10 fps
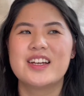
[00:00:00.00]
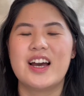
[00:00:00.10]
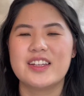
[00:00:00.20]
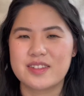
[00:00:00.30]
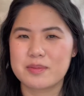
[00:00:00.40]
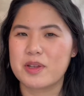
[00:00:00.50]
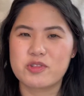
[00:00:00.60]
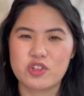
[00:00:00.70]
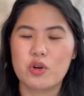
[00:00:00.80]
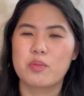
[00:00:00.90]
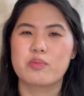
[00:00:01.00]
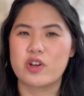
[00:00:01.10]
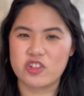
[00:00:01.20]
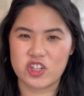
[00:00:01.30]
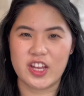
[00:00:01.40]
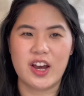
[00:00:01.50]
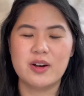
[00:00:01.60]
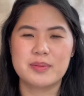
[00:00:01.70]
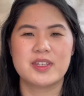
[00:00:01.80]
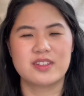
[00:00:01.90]
I sometimes don't brush it
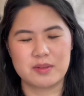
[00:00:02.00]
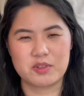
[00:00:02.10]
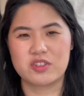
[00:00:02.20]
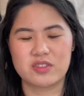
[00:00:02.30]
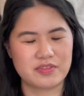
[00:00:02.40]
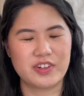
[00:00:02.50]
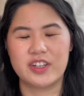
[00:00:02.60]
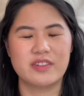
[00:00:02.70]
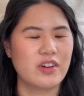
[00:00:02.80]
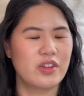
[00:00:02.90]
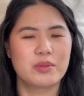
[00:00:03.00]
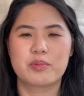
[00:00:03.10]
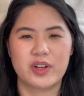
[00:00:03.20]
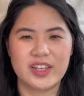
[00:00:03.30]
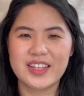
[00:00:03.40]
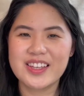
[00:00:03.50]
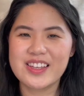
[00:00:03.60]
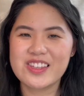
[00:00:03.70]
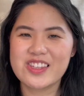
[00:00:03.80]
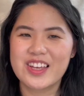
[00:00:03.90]
out because I'm just afraid of all the
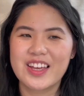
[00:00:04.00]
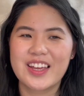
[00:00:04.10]
breakage.